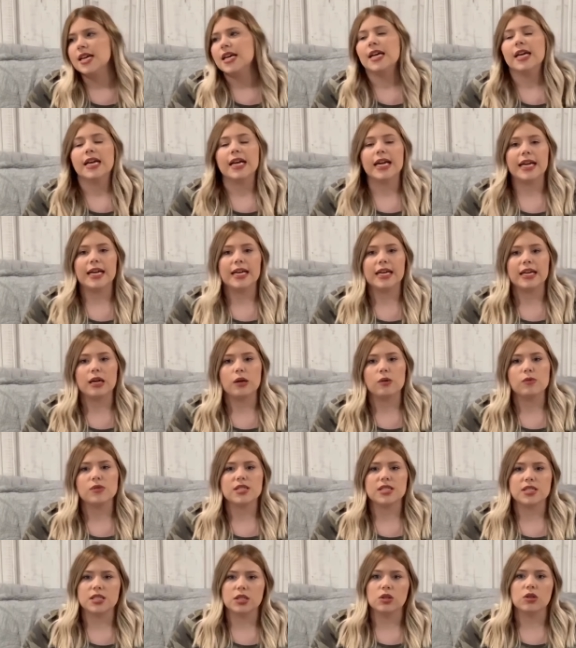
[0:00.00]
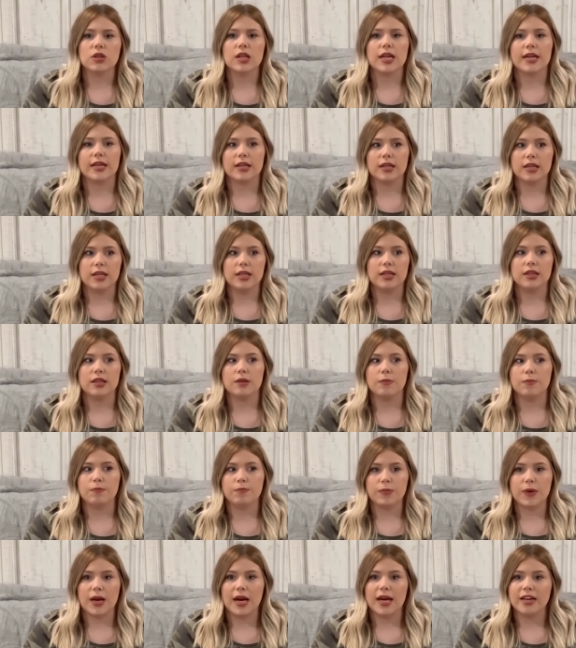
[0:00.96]
and I was still like in the
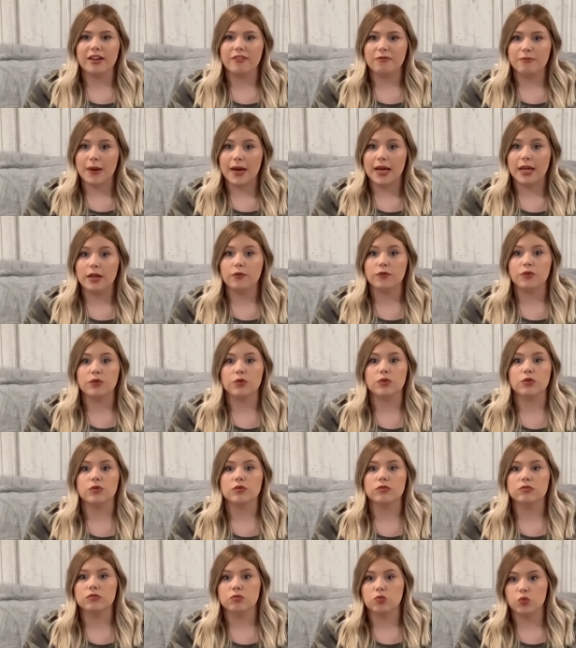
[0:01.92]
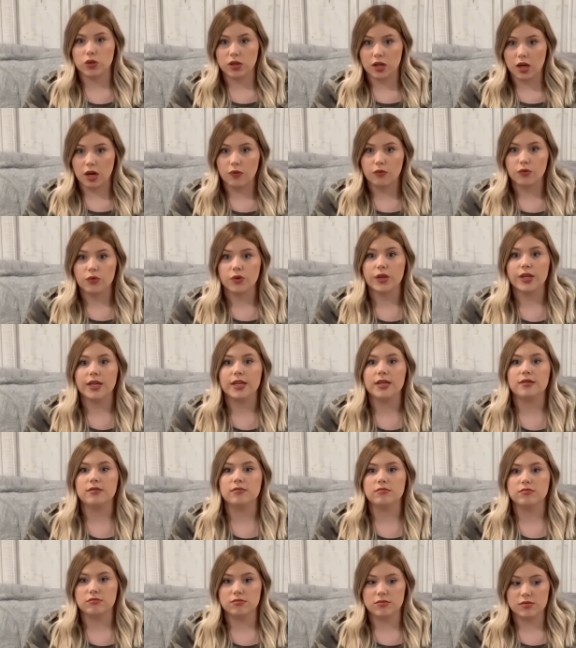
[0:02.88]
kind of painful recovery
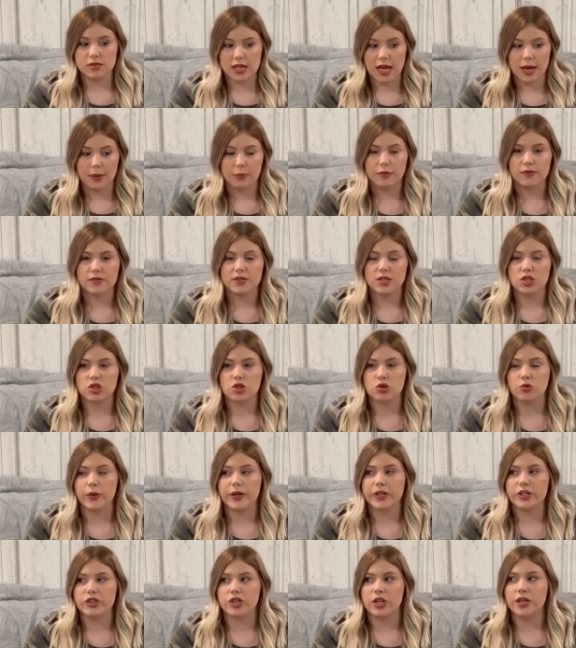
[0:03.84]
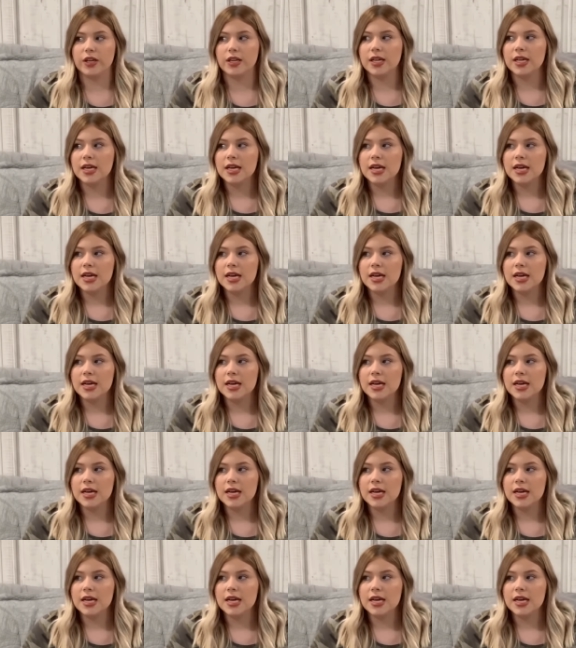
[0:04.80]
type of situation.